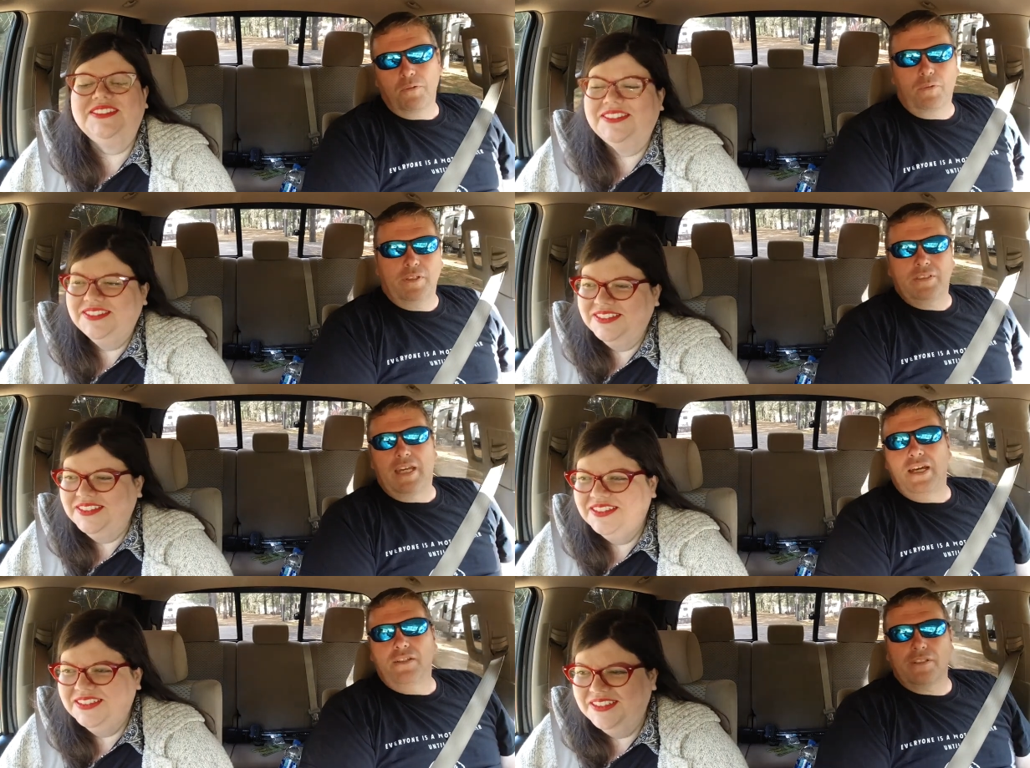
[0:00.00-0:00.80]
Speaker 1: We're in
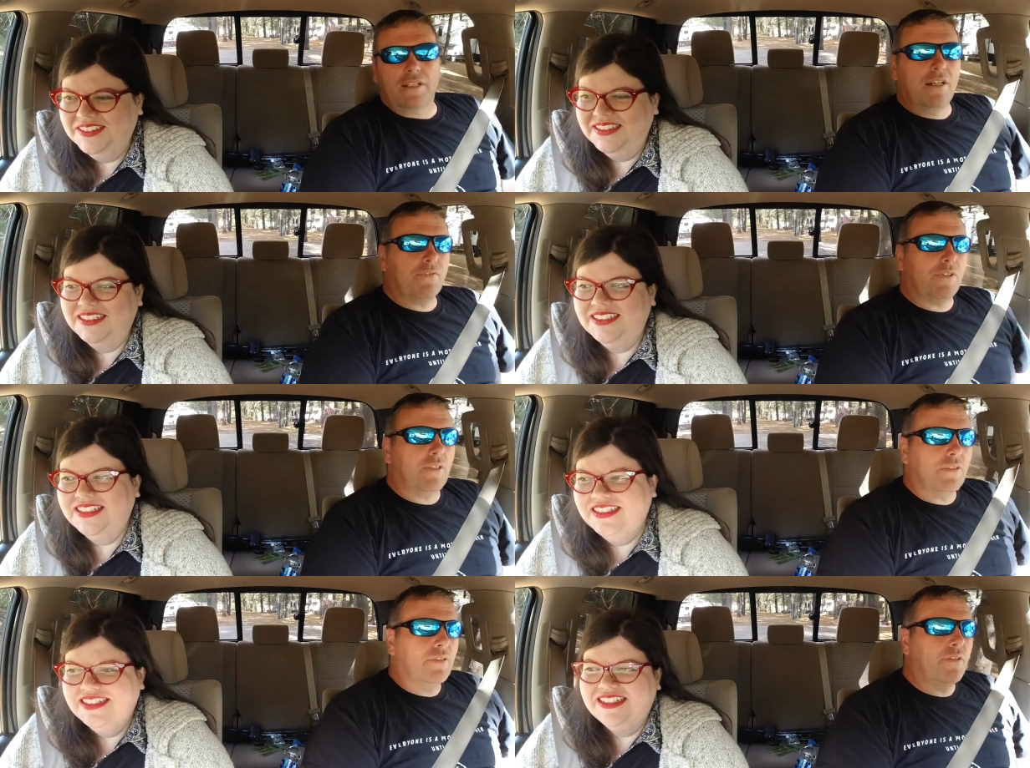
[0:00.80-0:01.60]
town to
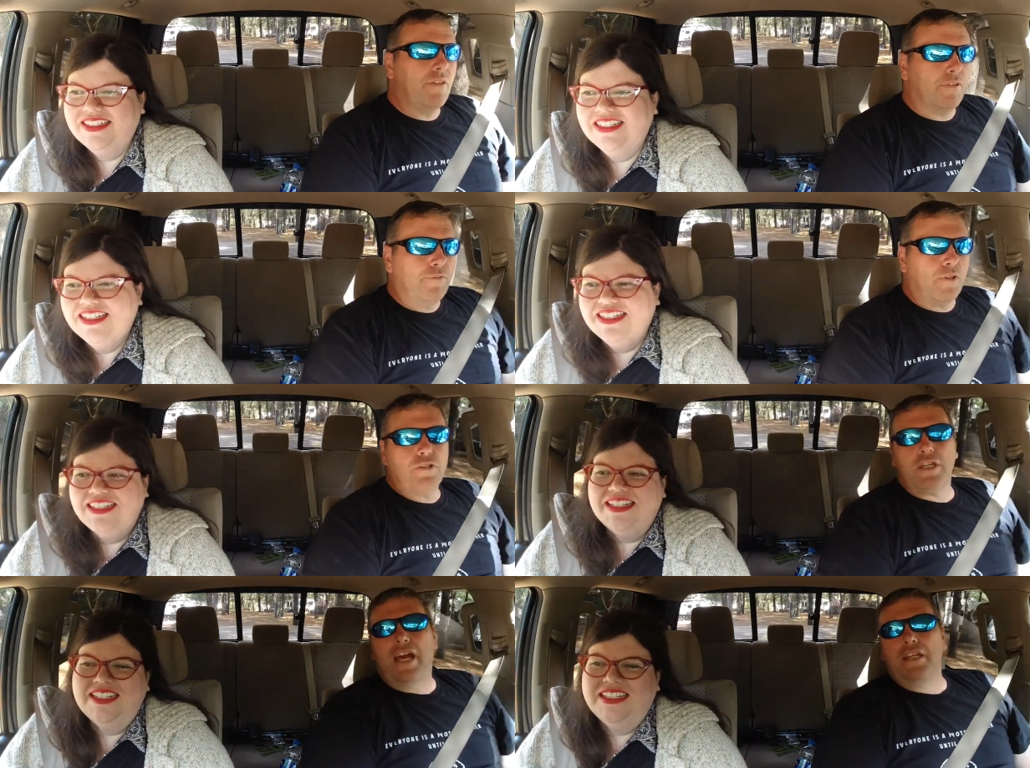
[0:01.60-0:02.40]
cover their
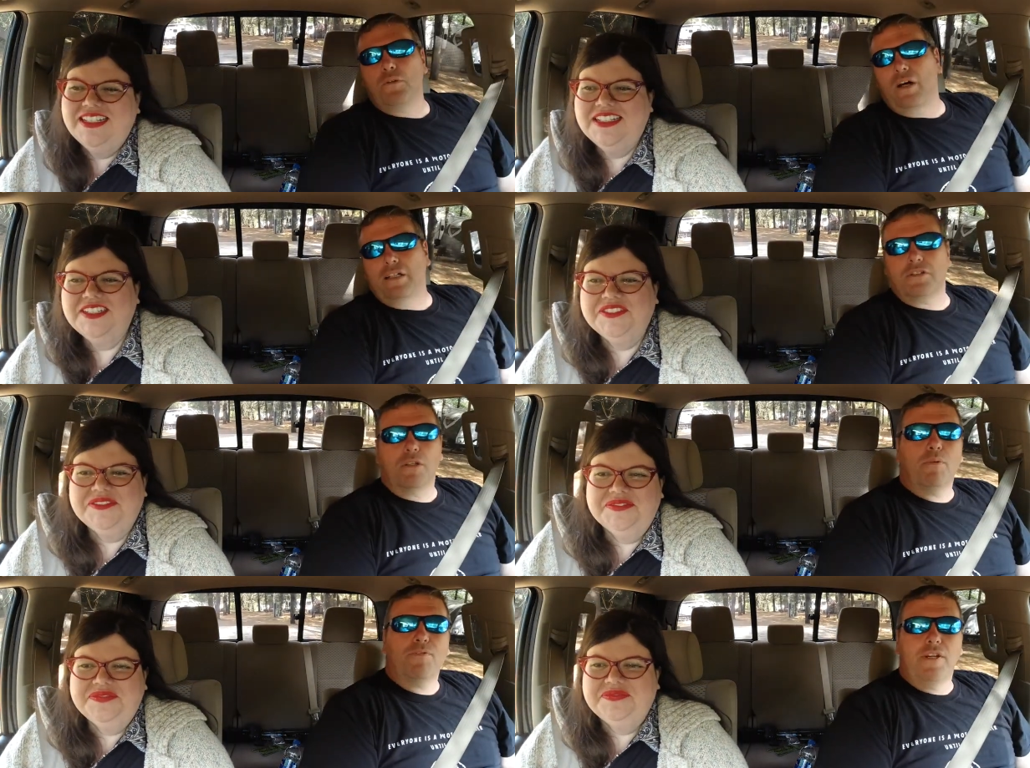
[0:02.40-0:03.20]
first annual
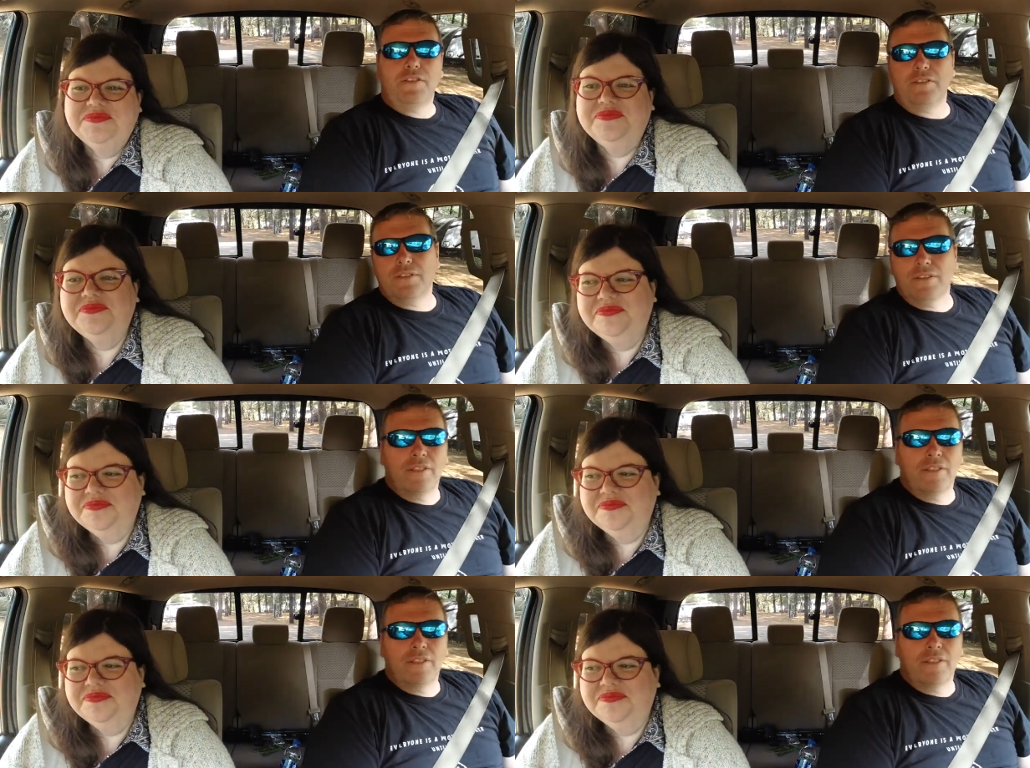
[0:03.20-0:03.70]
Oktoberfest,